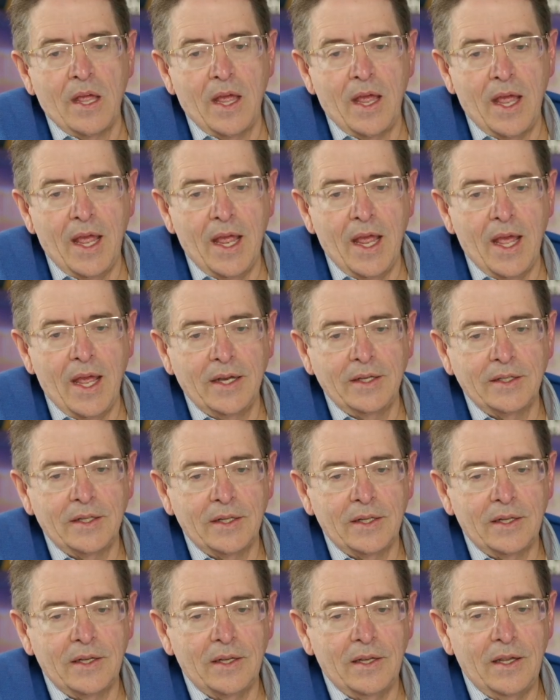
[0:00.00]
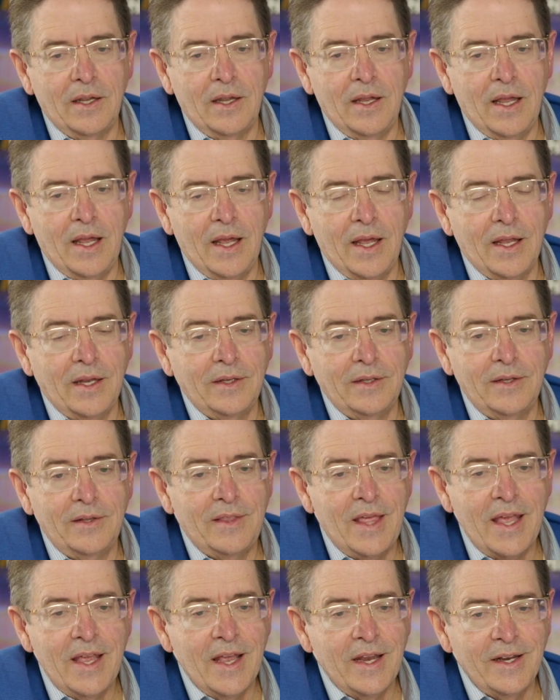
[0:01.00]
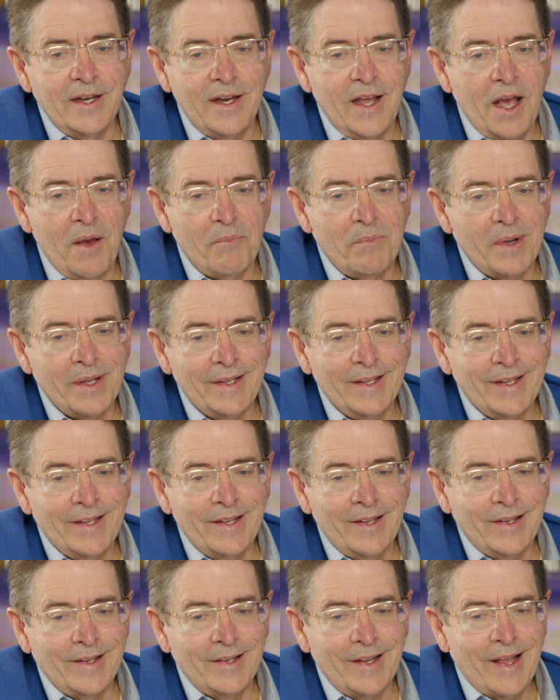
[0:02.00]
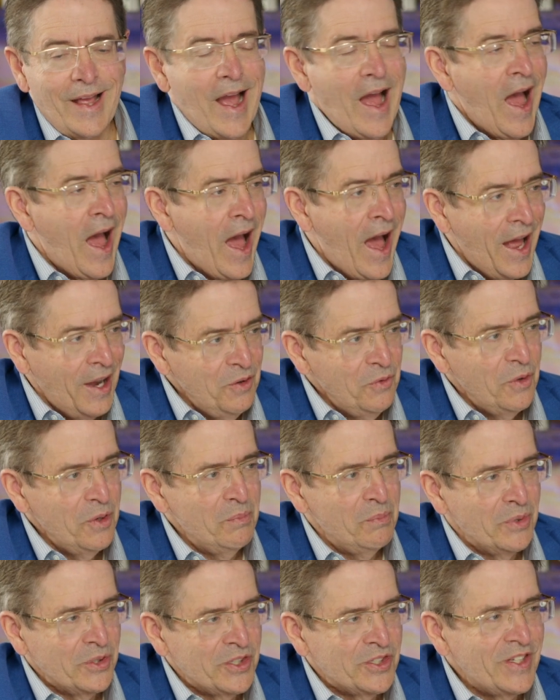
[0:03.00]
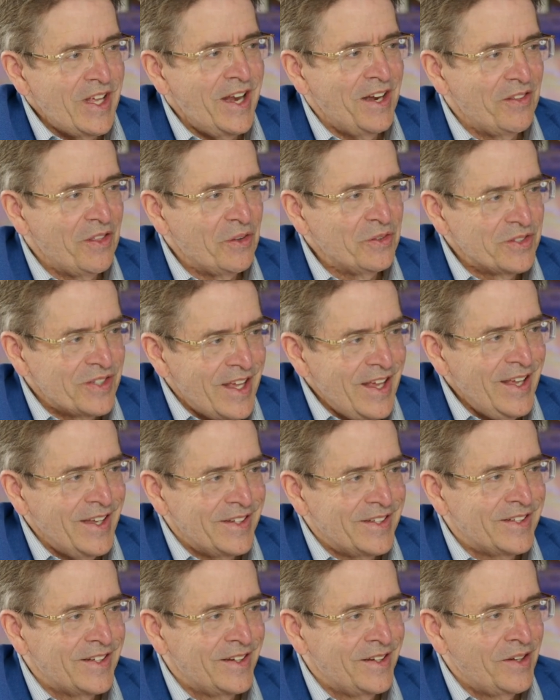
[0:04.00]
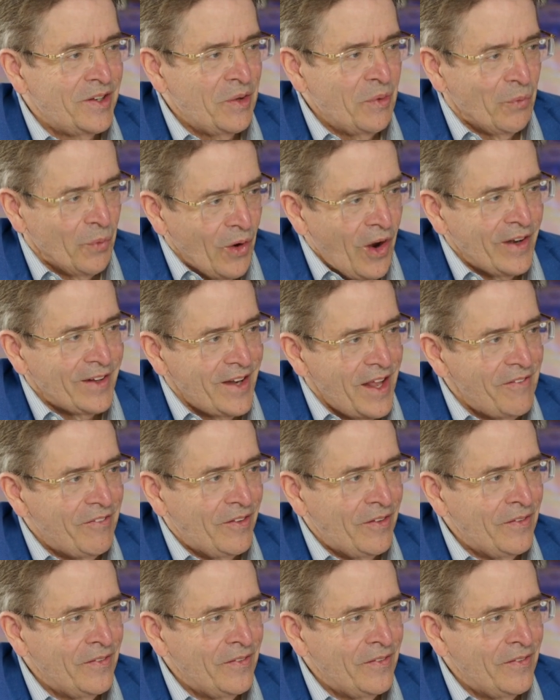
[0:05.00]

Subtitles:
And they ended up 100% of those kids were on level.